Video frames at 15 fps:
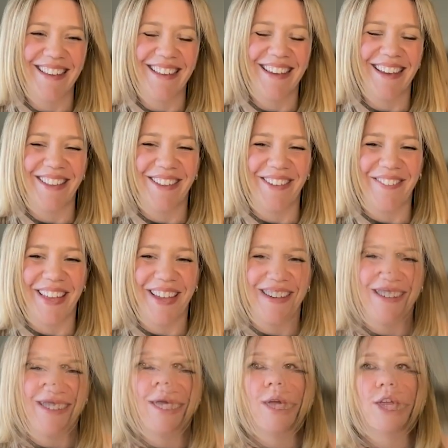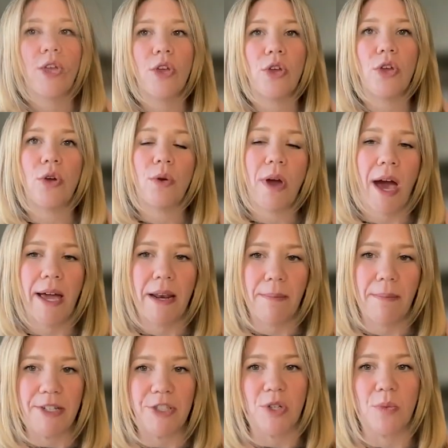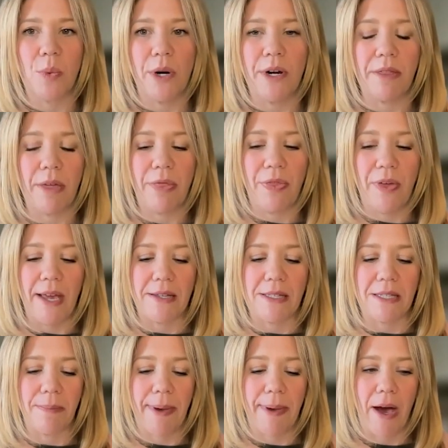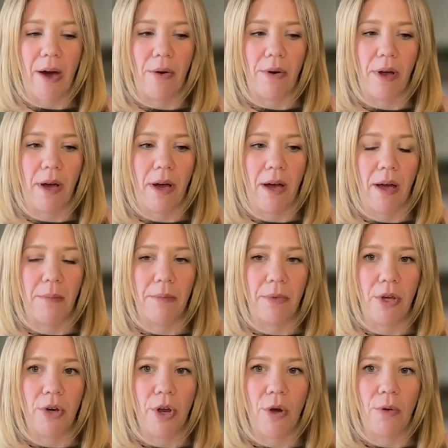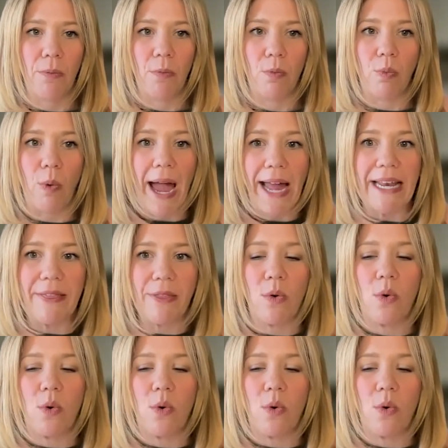I love that. You kind of mentioned one of the things about, riding the